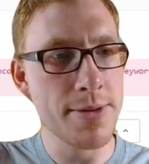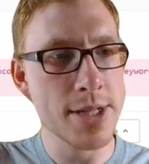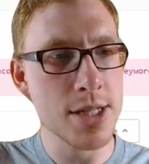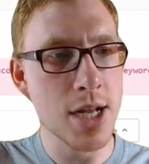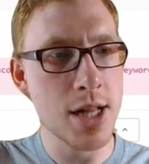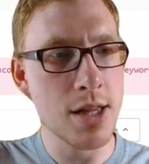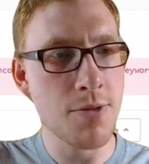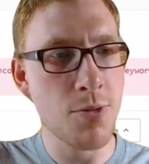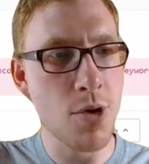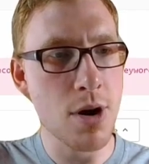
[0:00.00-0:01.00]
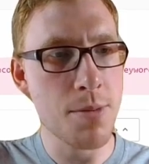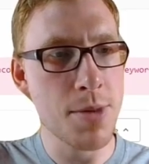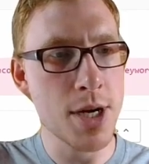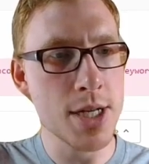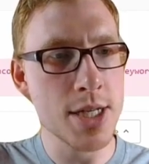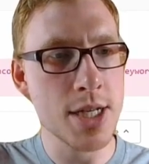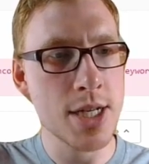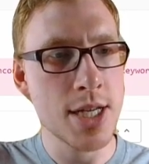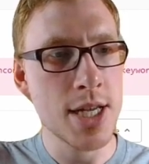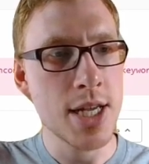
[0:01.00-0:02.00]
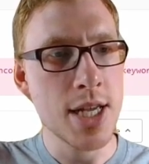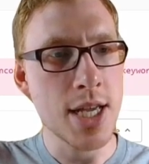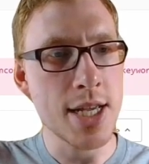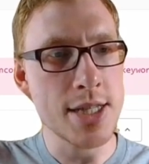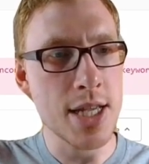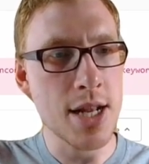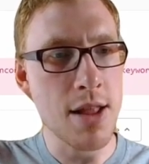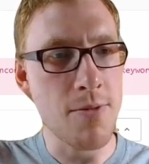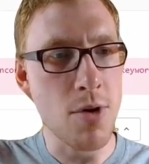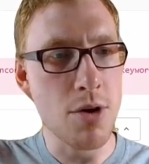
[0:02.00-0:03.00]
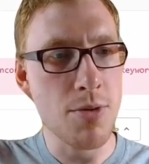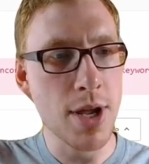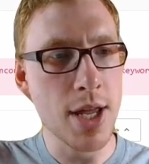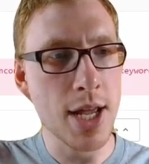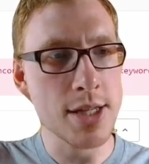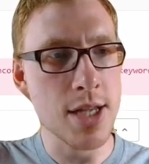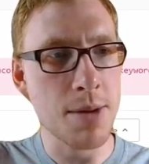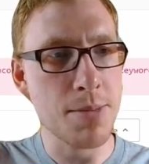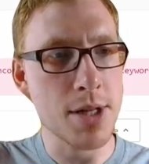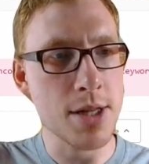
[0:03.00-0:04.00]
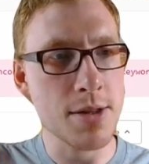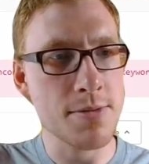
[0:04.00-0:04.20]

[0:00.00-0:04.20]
result format is in the following example.